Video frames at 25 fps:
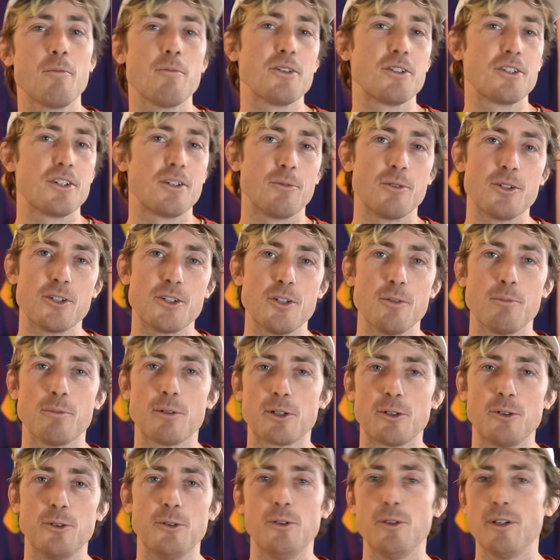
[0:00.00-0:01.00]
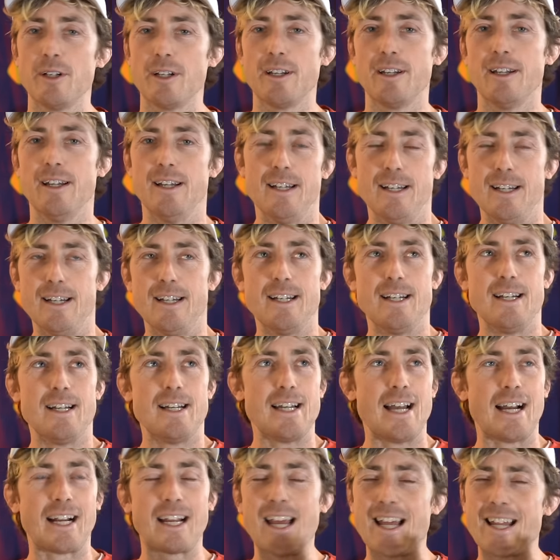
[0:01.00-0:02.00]
was super cool, and
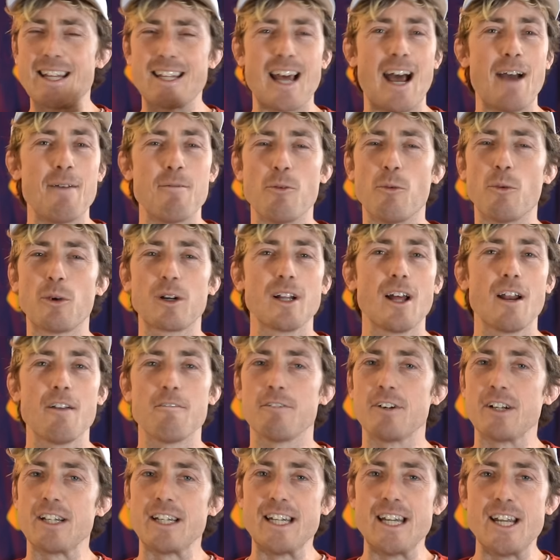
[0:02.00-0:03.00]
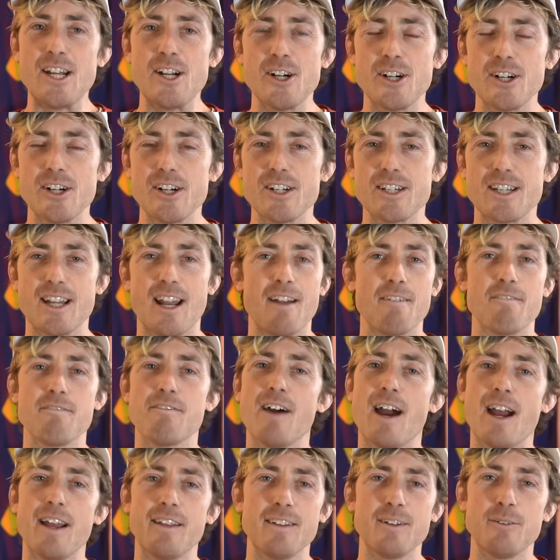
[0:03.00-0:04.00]
again, I've been working on it for years, and I
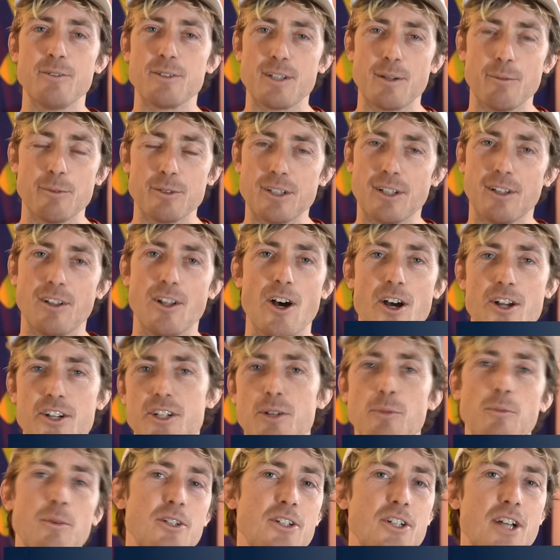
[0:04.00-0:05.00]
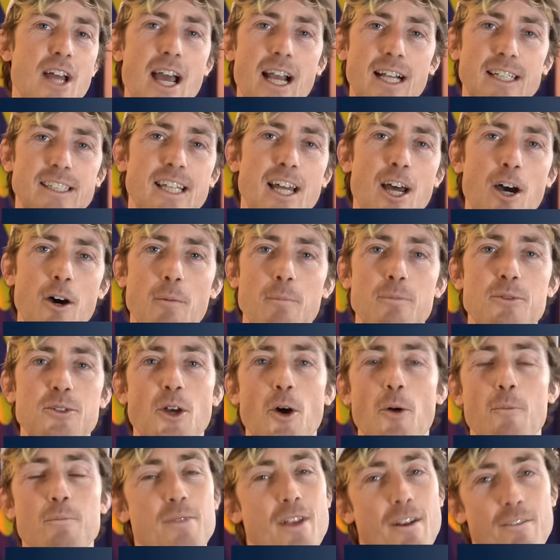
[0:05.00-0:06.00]
finally was able to launch it with Jack's help.
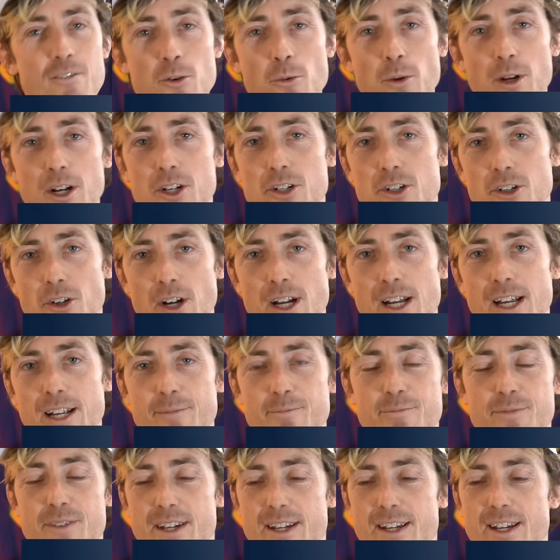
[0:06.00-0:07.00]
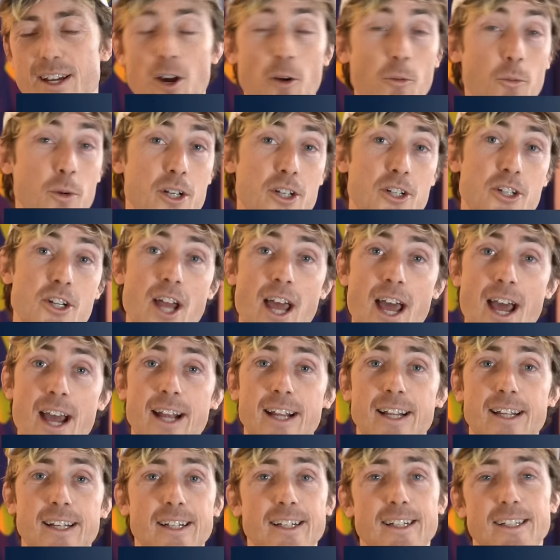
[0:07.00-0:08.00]
So if you want to train with
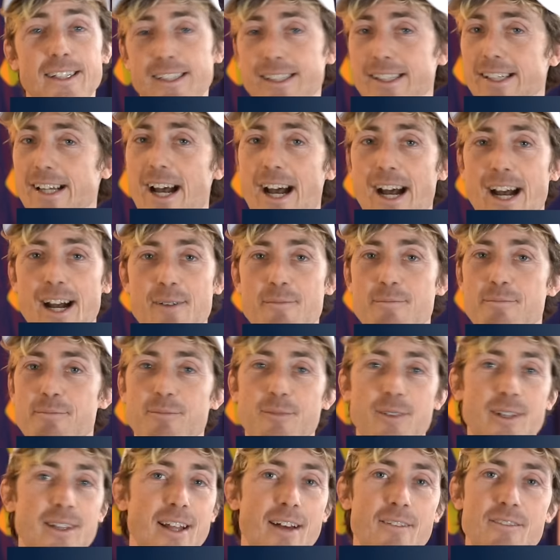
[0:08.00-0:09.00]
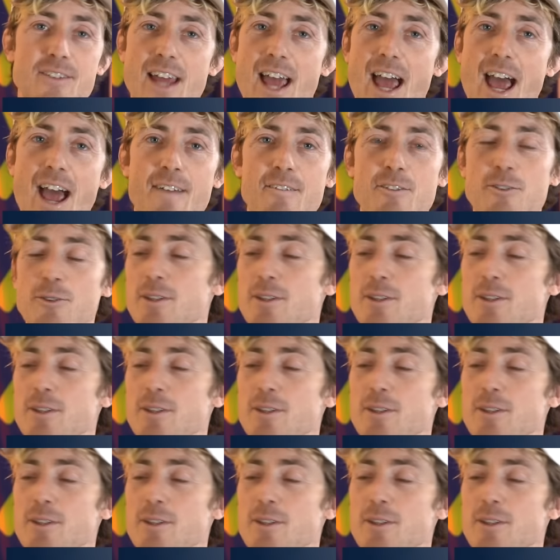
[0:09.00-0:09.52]
Jack, we'd love to have you